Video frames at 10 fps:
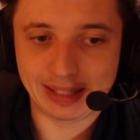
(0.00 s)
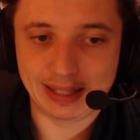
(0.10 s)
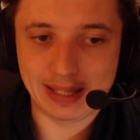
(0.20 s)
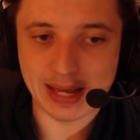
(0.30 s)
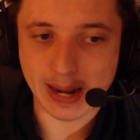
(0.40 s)

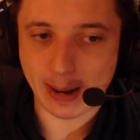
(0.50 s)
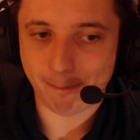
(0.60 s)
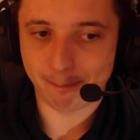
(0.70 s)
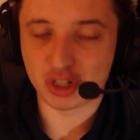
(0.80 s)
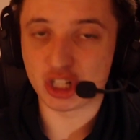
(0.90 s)
Yeah,
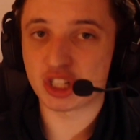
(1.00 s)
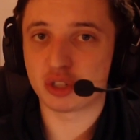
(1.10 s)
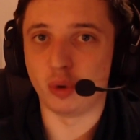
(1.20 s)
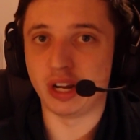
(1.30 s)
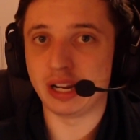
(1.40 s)
just
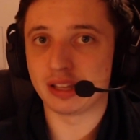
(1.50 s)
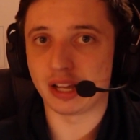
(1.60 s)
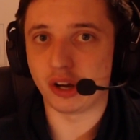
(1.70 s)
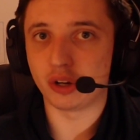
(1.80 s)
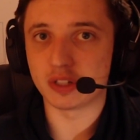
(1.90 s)
reading that
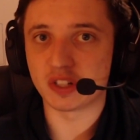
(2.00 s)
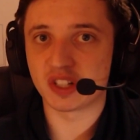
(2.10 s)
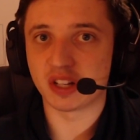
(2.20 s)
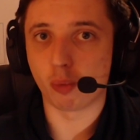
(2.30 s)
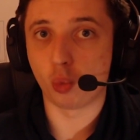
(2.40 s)
out
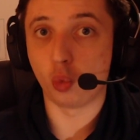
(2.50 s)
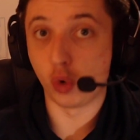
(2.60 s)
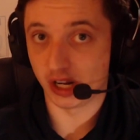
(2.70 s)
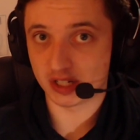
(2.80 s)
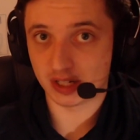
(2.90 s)
is
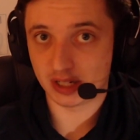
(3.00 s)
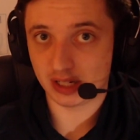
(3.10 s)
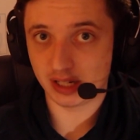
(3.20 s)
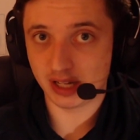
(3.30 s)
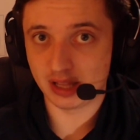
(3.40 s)
weird
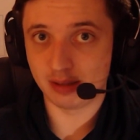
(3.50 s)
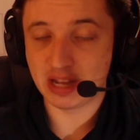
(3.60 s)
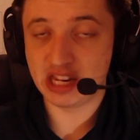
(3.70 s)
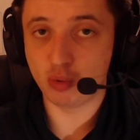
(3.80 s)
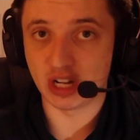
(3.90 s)
in
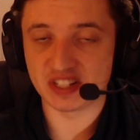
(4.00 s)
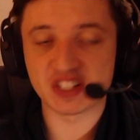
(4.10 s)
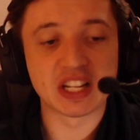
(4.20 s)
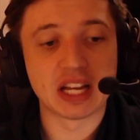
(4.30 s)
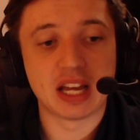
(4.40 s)
many ways.
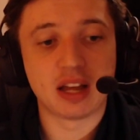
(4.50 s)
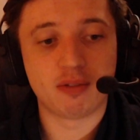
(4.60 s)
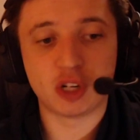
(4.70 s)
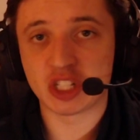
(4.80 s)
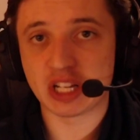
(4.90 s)

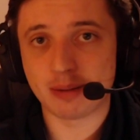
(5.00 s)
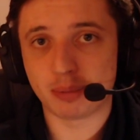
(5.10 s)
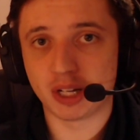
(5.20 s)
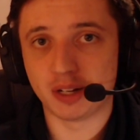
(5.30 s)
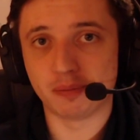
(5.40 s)
First up,
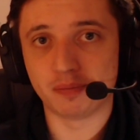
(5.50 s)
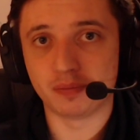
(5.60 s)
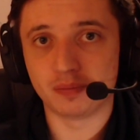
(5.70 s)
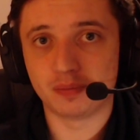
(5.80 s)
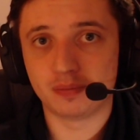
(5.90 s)

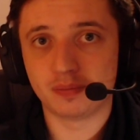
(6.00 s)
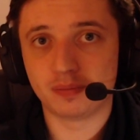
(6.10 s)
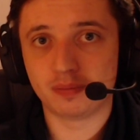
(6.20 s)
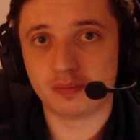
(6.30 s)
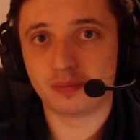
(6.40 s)

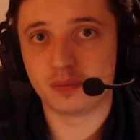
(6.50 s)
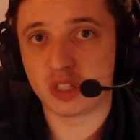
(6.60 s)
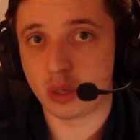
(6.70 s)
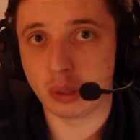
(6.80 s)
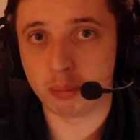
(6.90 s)

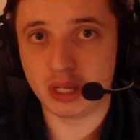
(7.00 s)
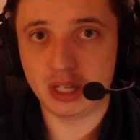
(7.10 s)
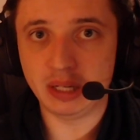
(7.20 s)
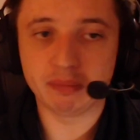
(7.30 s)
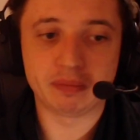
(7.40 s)

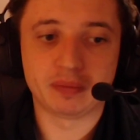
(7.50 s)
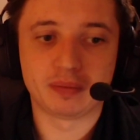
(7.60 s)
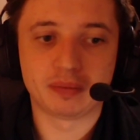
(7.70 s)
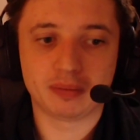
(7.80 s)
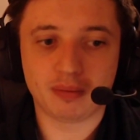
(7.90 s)
JYP,
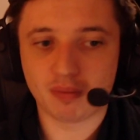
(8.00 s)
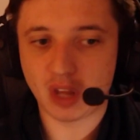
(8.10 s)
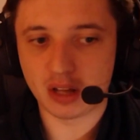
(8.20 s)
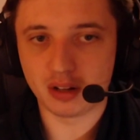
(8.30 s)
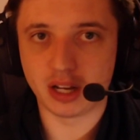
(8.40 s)

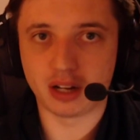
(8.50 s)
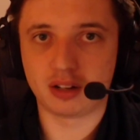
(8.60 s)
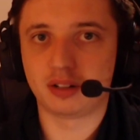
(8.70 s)
like